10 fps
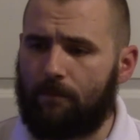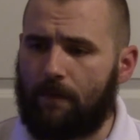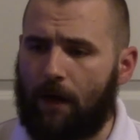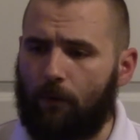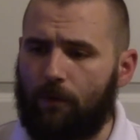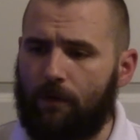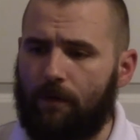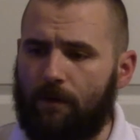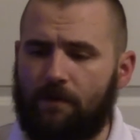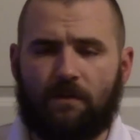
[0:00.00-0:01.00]
Now,
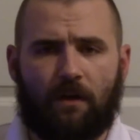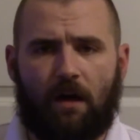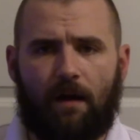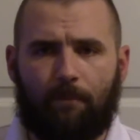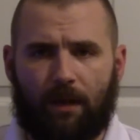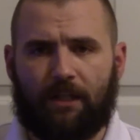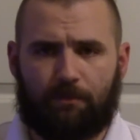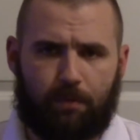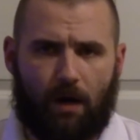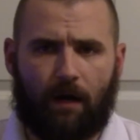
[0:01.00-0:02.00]
this is a complex
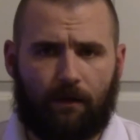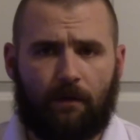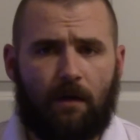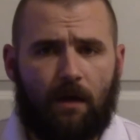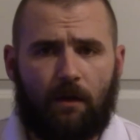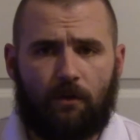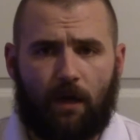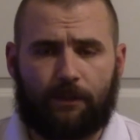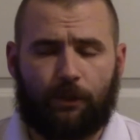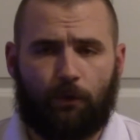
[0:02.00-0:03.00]
product
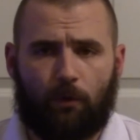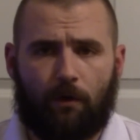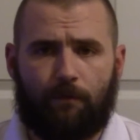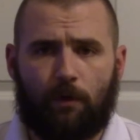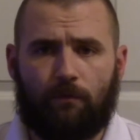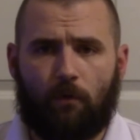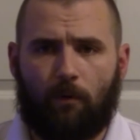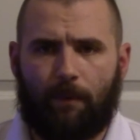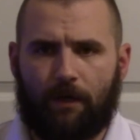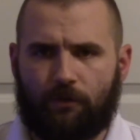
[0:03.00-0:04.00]
to actually do a review
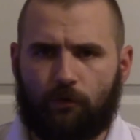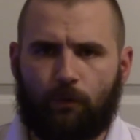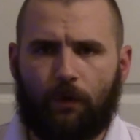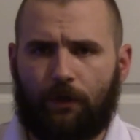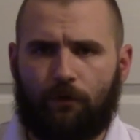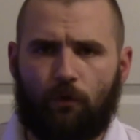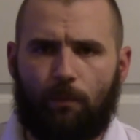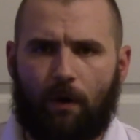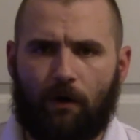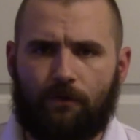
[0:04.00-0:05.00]
for because there's really two
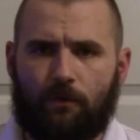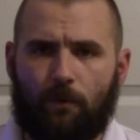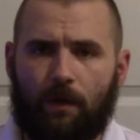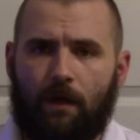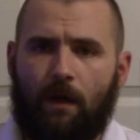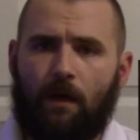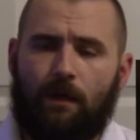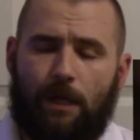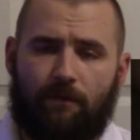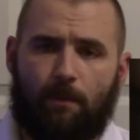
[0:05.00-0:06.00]
parts to it.
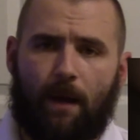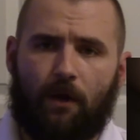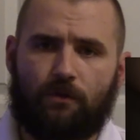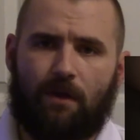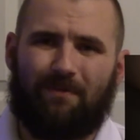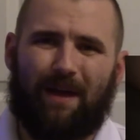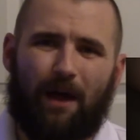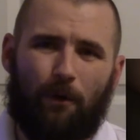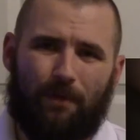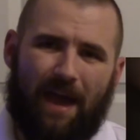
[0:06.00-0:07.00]
You have the Microsoft
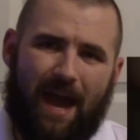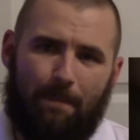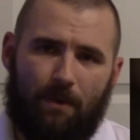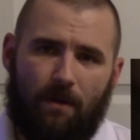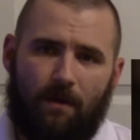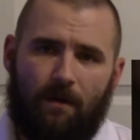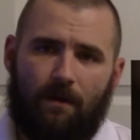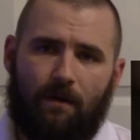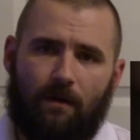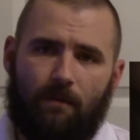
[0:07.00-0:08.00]
Health app,
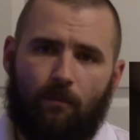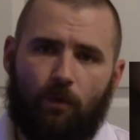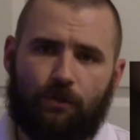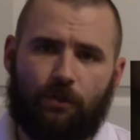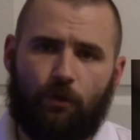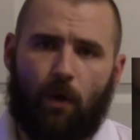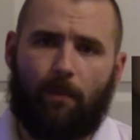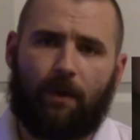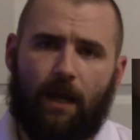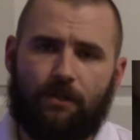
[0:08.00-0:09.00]
which is a new
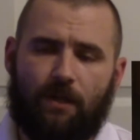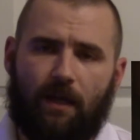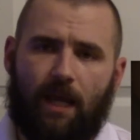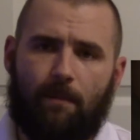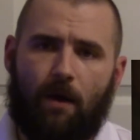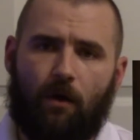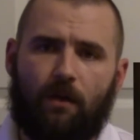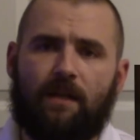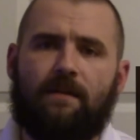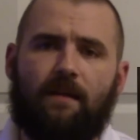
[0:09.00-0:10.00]
application that came out
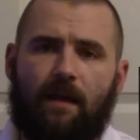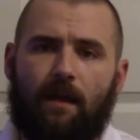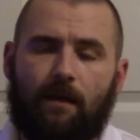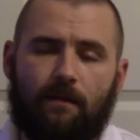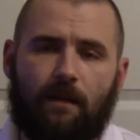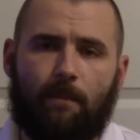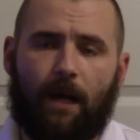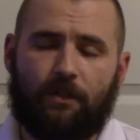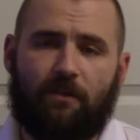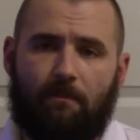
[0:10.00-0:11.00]
on the day that the
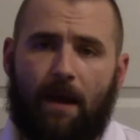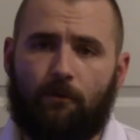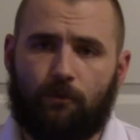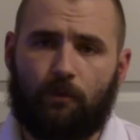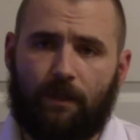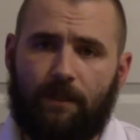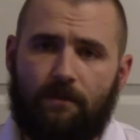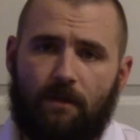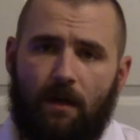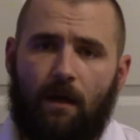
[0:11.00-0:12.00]
Microsoft Band was
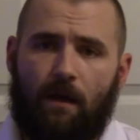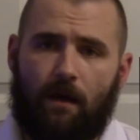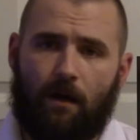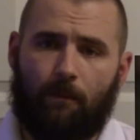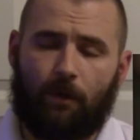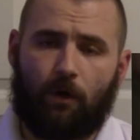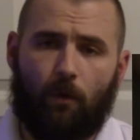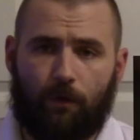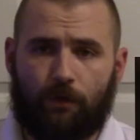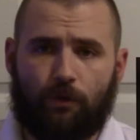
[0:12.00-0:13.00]
released, and I'm going to
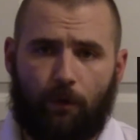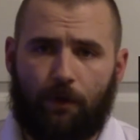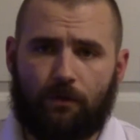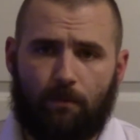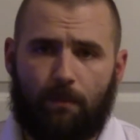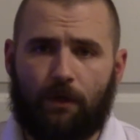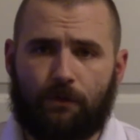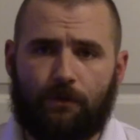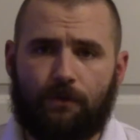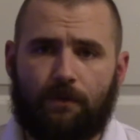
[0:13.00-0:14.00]
go into showing you some
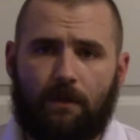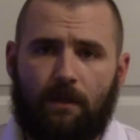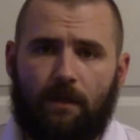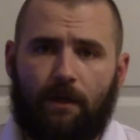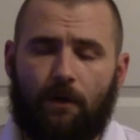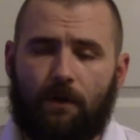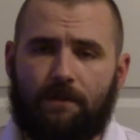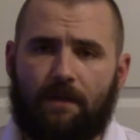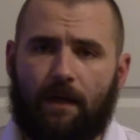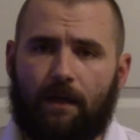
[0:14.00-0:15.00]
pictures here in a
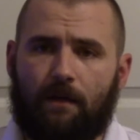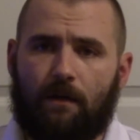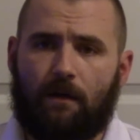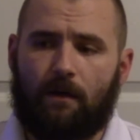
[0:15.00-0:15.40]
second.